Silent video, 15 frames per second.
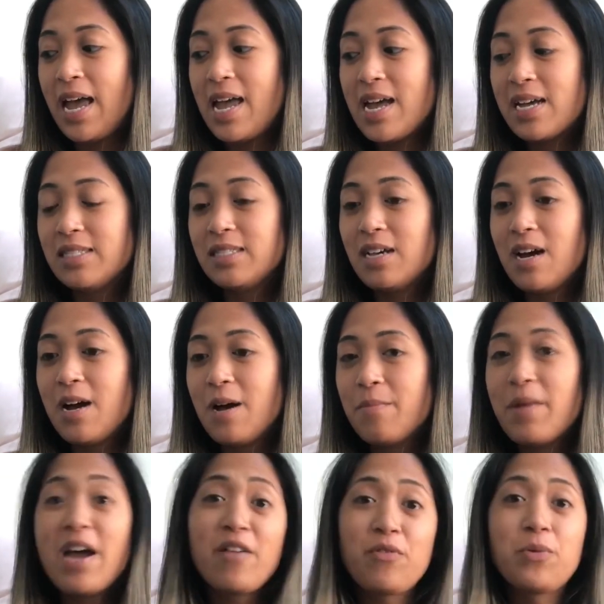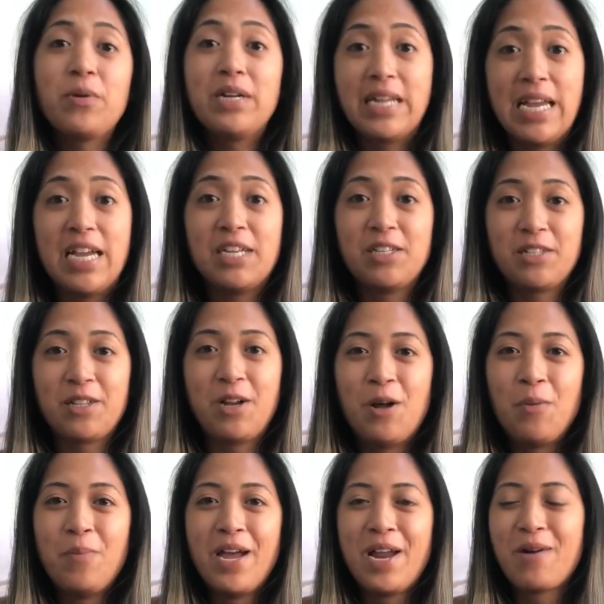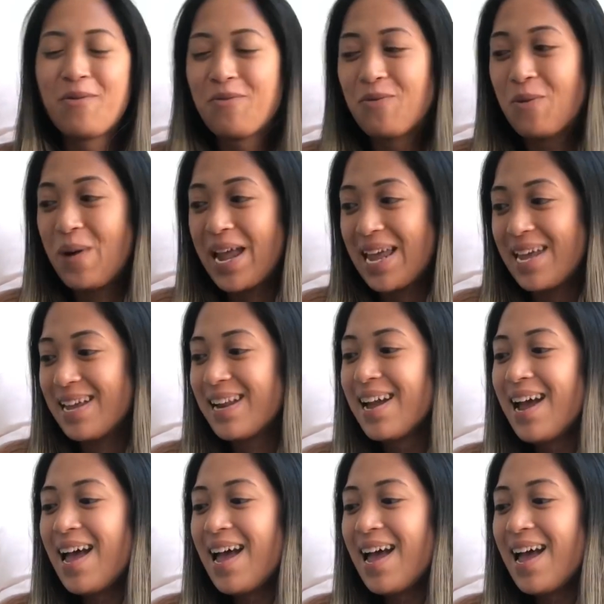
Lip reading: And everyone gained a little bit of weight.